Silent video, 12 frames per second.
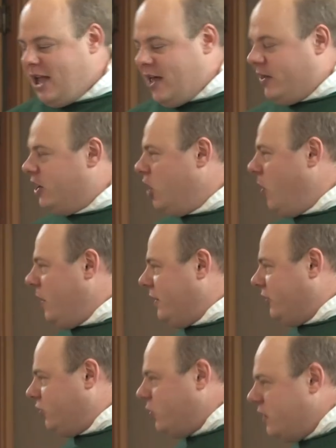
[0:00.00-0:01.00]
That knowing
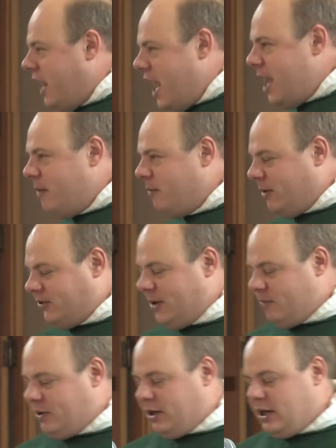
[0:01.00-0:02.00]
the true name of
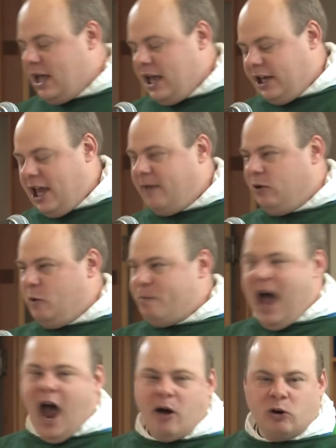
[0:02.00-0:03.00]
something gave you
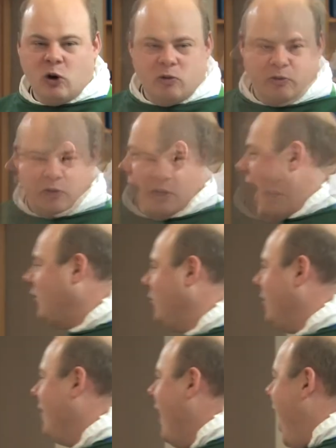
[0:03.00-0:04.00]
power over. But
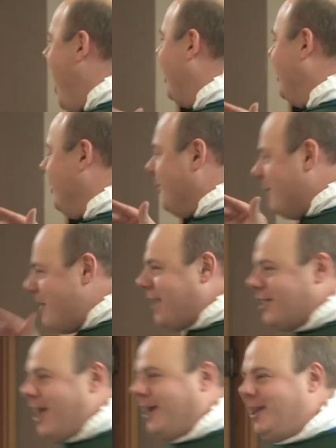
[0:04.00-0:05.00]
actually, I can
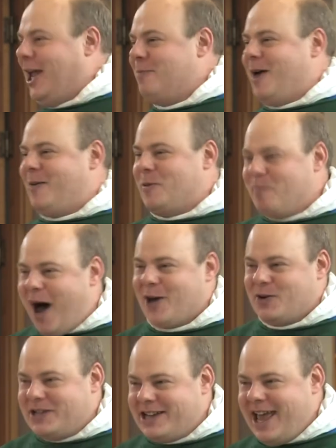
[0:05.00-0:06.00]
make that claim of the
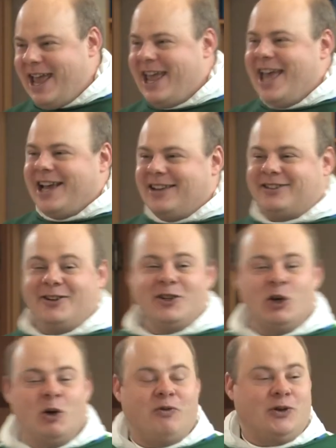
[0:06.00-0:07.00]
modern day. Consider
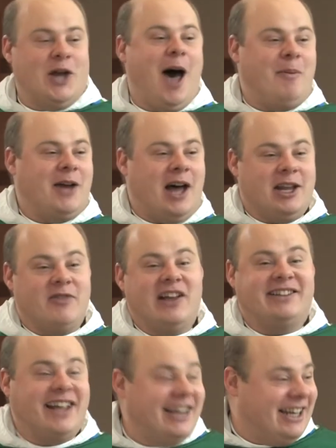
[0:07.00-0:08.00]
the whole phenomenon of
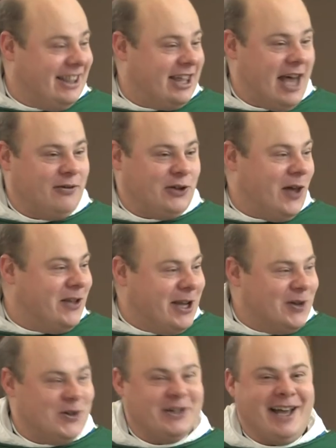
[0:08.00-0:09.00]
identity theft on the
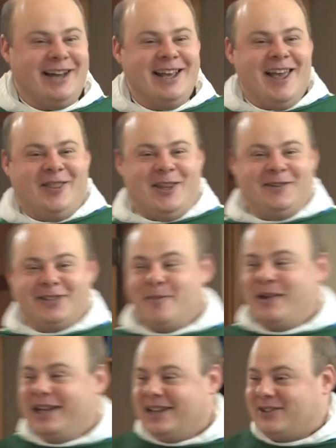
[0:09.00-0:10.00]
internet. That if
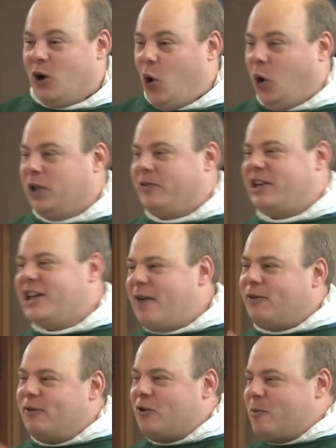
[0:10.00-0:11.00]
somebody gets a hold of
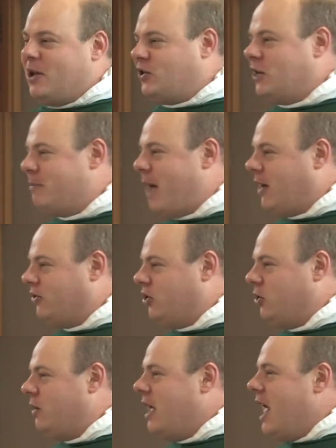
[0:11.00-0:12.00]
enough information about
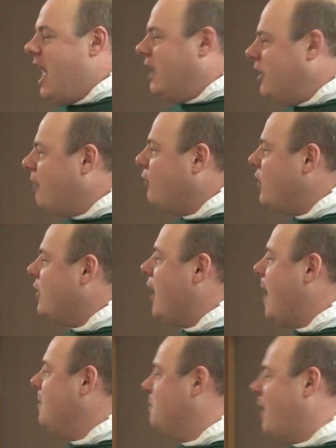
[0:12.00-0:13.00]
you, enough of the
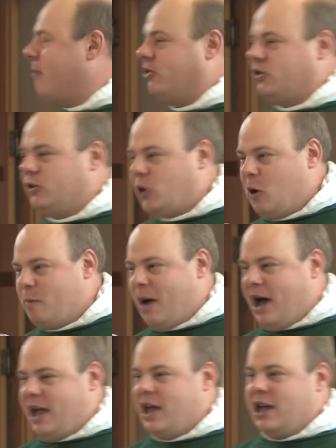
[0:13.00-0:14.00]
names by which you go
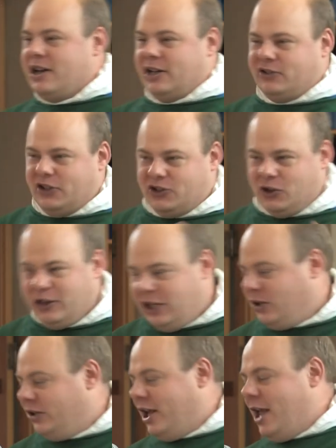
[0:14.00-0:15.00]
by, not just your
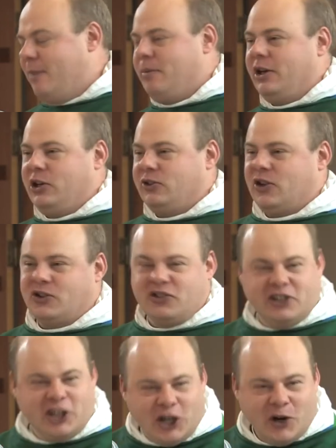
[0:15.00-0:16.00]
legal name, but your social
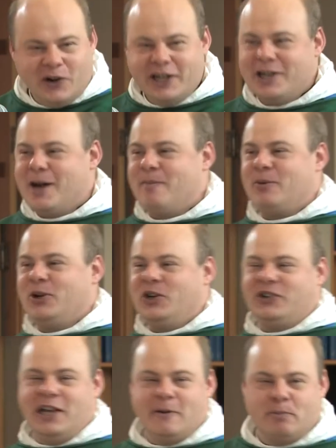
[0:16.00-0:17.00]
security number, your
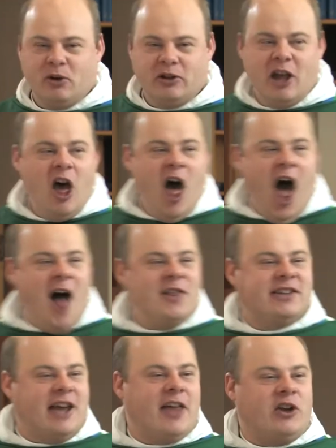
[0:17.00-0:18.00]
date of birth, all
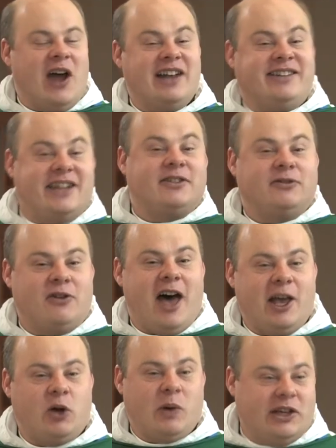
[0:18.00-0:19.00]
these other
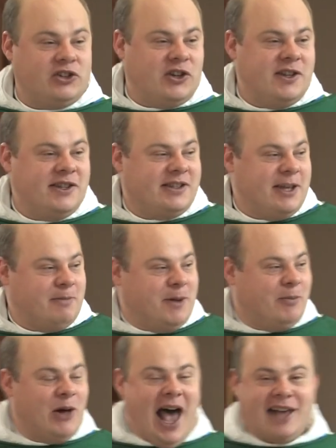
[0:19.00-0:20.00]
identifying questions that
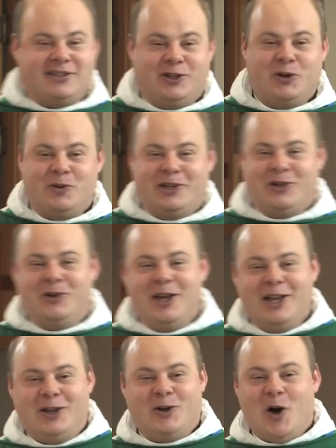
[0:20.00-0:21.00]
people ask you when you,
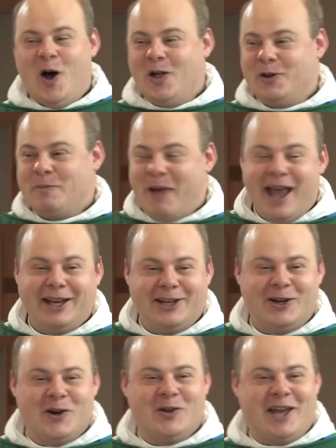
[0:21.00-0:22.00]
you call your bank,
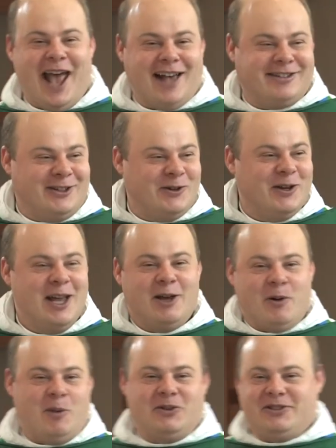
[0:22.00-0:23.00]
you know, and they ask you
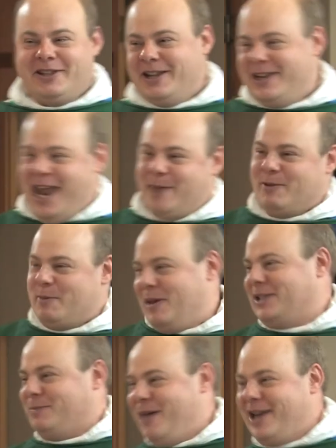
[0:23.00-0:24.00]
what was the name of the
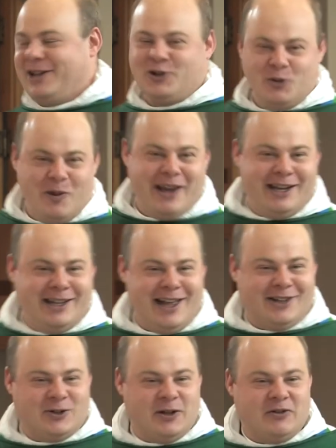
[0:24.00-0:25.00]
best man at your wedding and
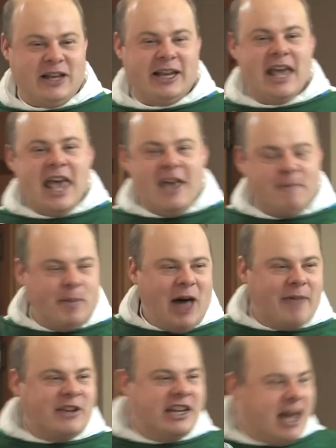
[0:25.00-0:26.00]
that sort of thing. If people
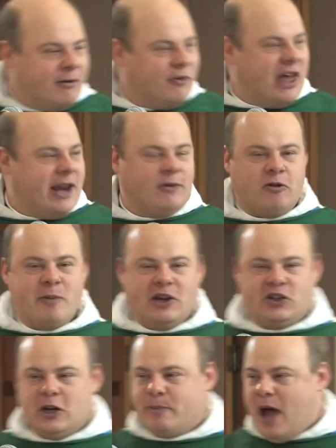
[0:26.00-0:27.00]
have enough of that
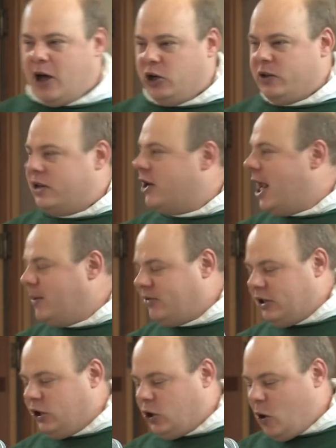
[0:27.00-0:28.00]
information about you, the names
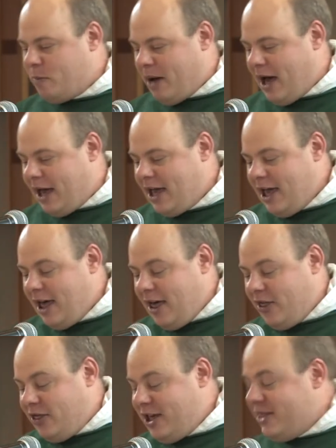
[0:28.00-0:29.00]
that you go by,
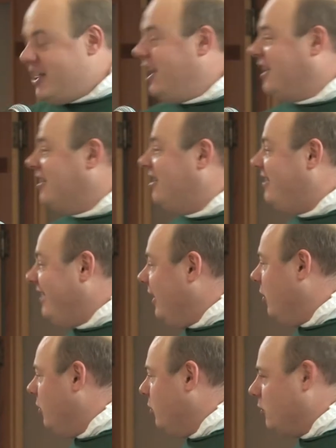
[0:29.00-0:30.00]
then they can
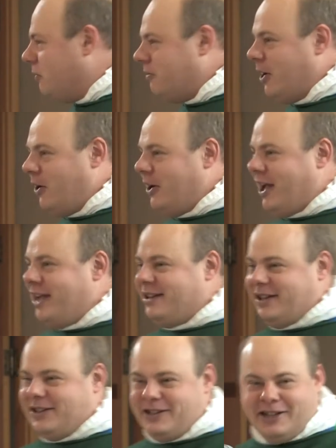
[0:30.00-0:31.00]
steal your very
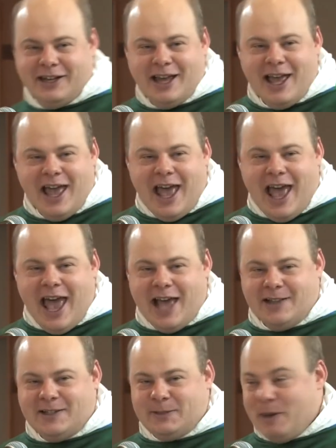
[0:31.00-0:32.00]
identity
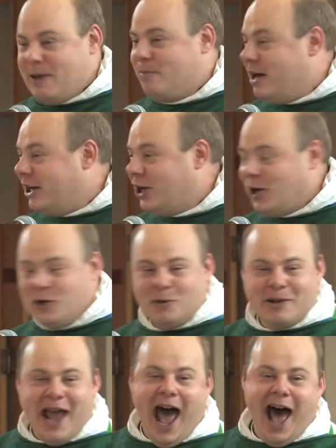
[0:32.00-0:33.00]
and spend money on your
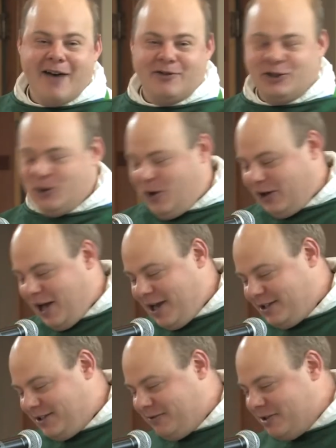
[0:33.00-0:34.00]
behalf and do all
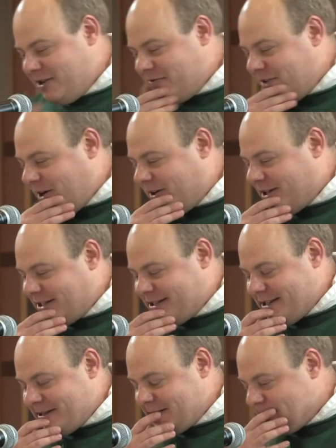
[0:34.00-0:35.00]
kinds of nefarious
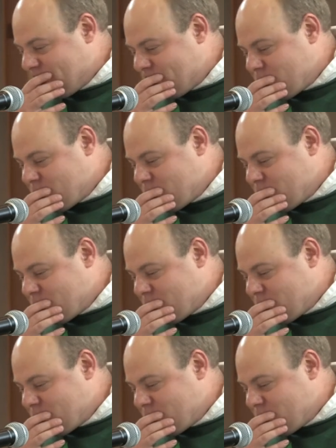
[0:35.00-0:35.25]
things.